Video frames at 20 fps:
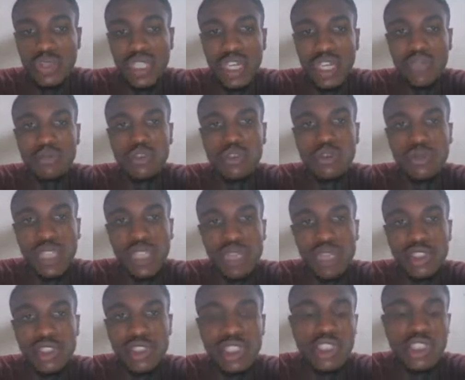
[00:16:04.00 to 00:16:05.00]
Sometimes it
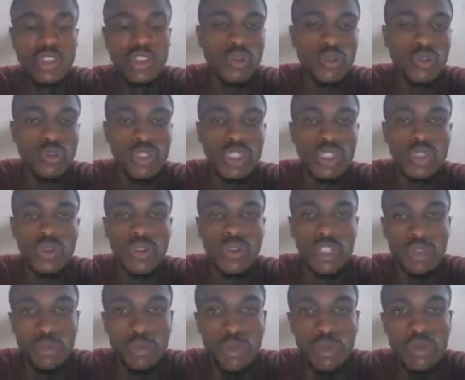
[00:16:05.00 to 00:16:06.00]
takes 2 weeks or a
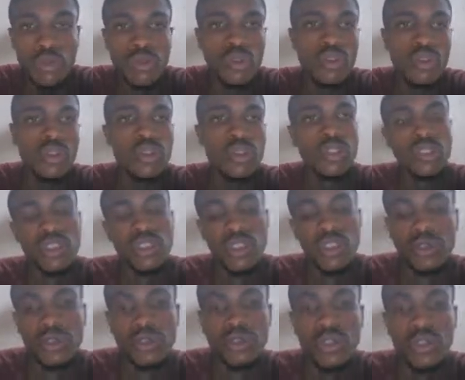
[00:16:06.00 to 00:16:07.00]
month. Then you're
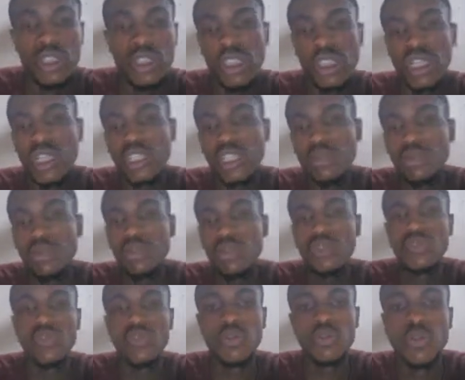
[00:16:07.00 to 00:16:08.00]
going to get a response
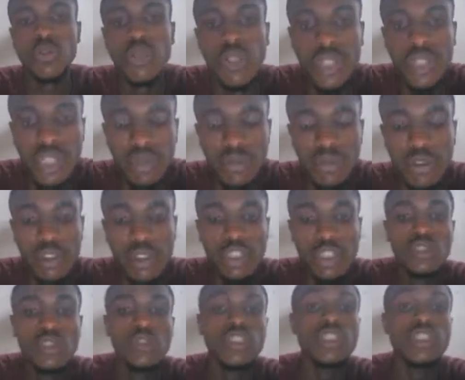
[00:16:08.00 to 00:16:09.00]
from them in
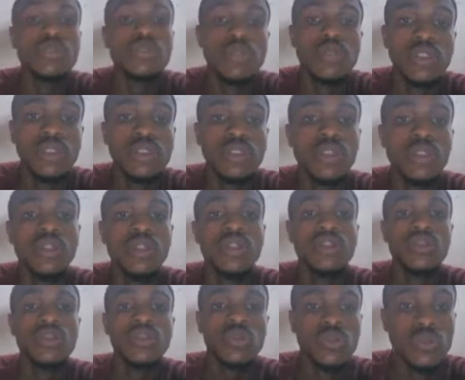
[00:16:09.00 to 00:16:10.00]
your email
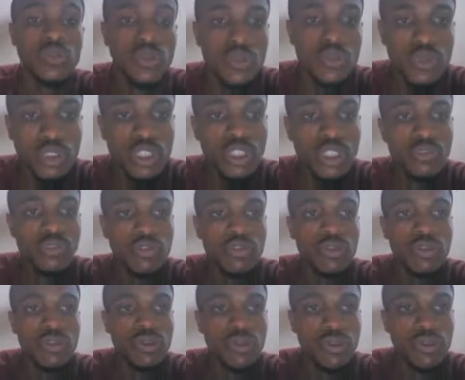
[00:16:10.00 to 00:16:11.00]
to know if
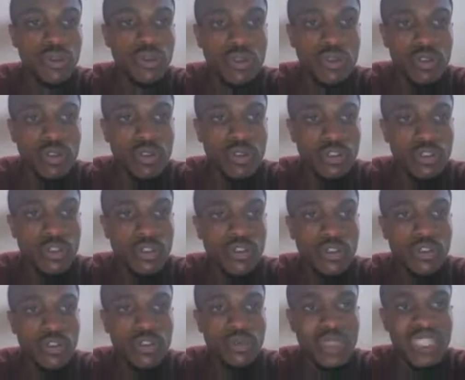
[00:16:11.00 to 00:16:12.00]

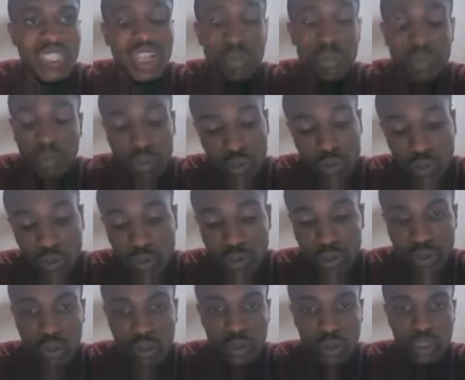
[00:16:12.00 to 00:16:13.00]
you've been approved
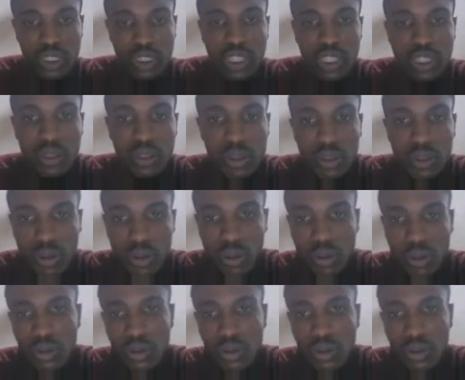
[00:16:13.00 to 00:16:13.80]
to sell on